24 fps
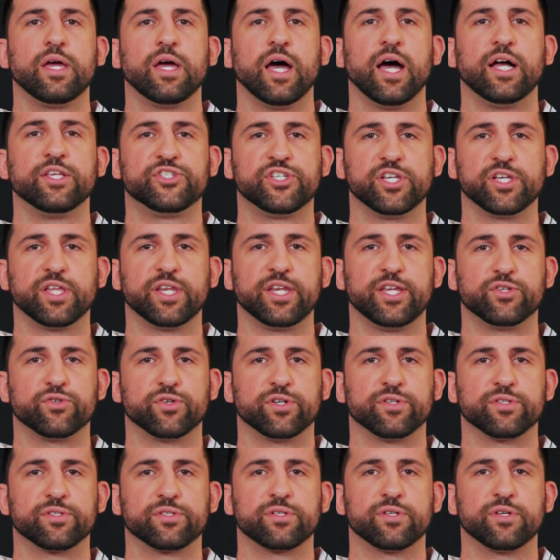Agility
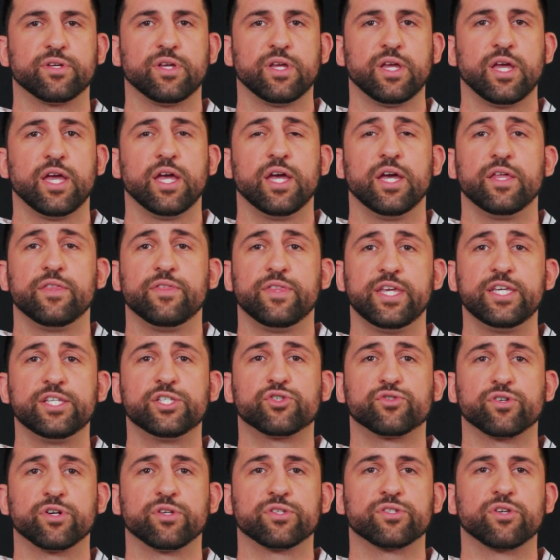drills. These
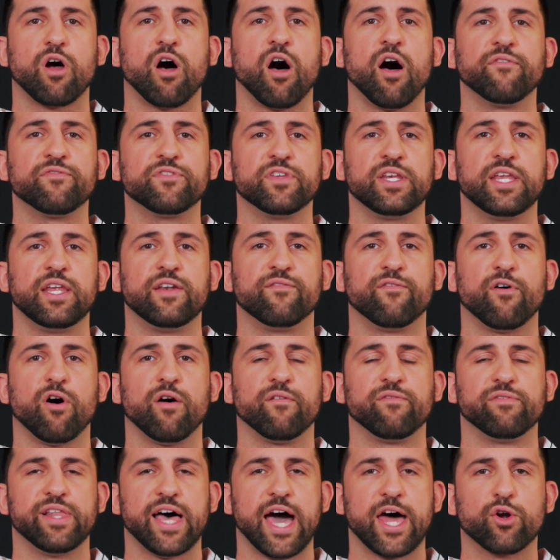drills often
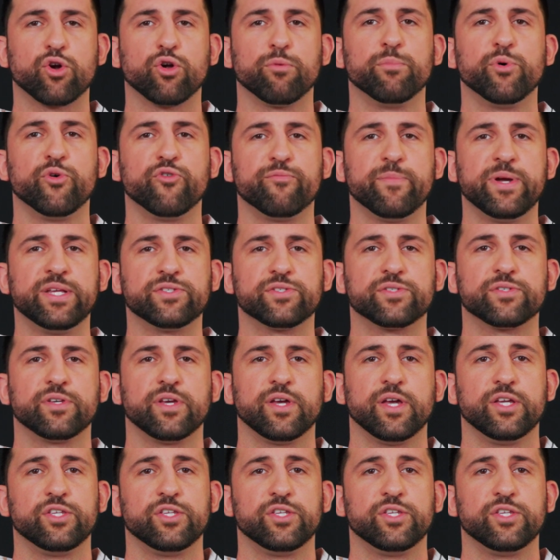involve lateral movements,